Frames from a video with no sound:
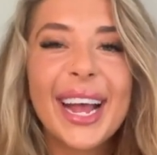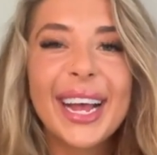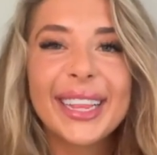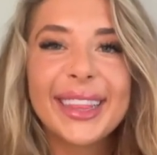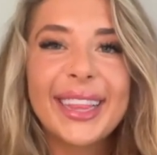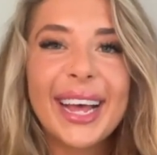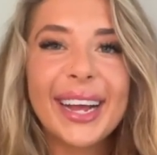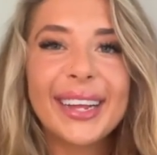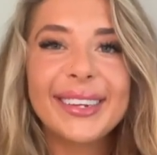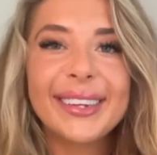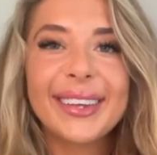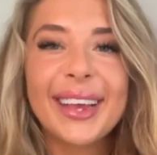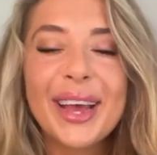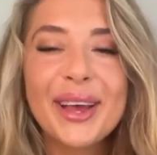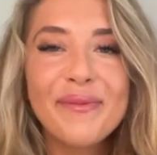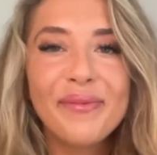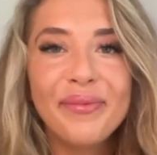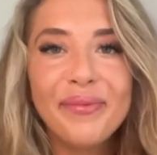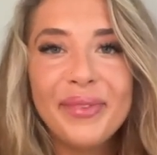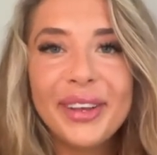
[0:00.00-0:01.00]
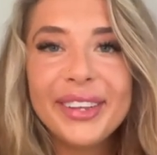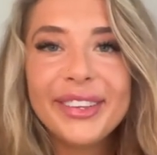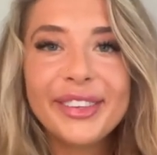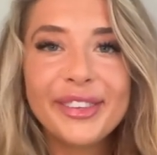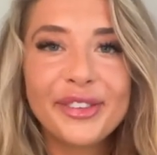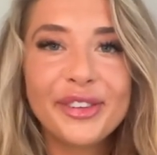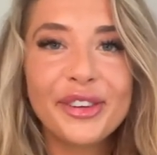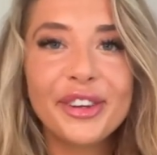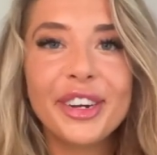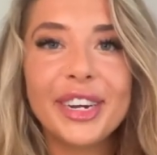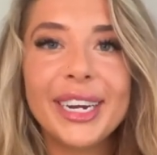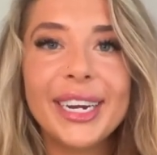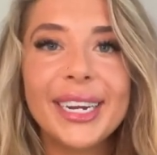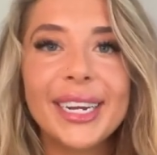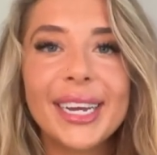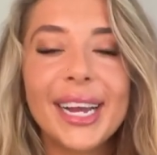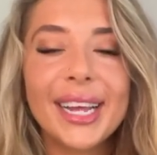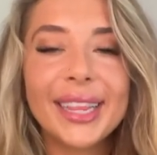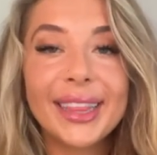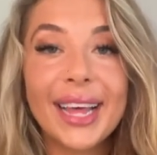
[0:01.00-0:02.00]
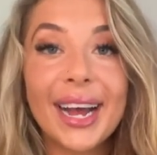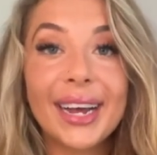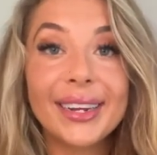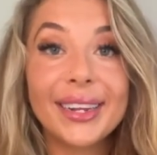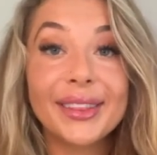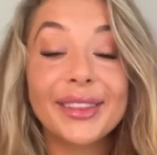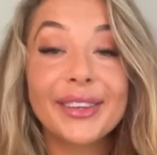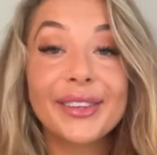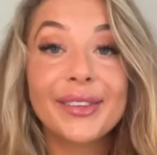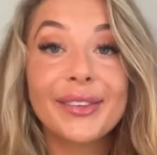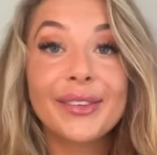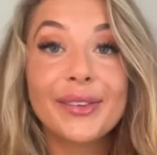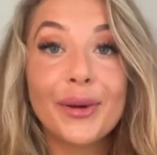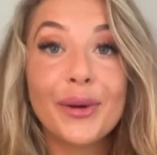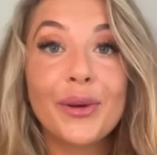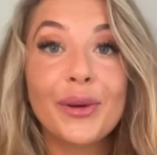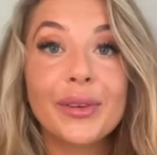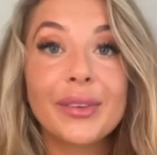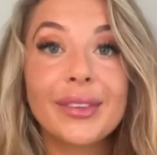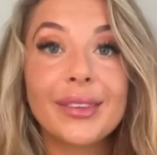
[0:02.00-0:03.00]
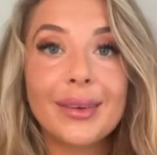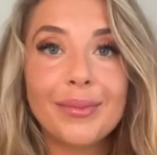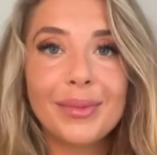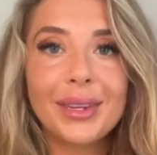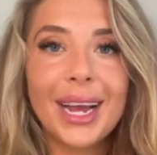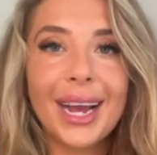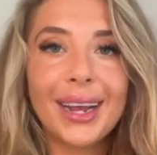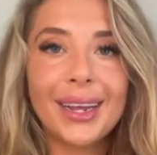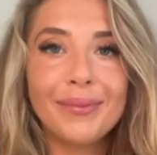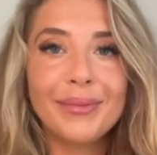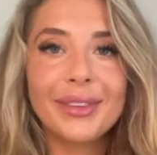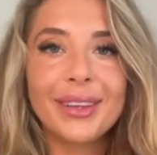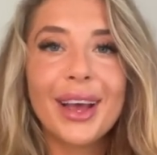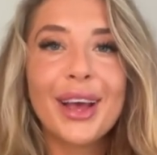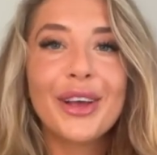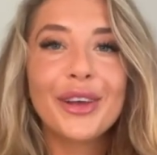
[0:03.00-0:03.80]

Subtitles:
that mystery that the soul sometimes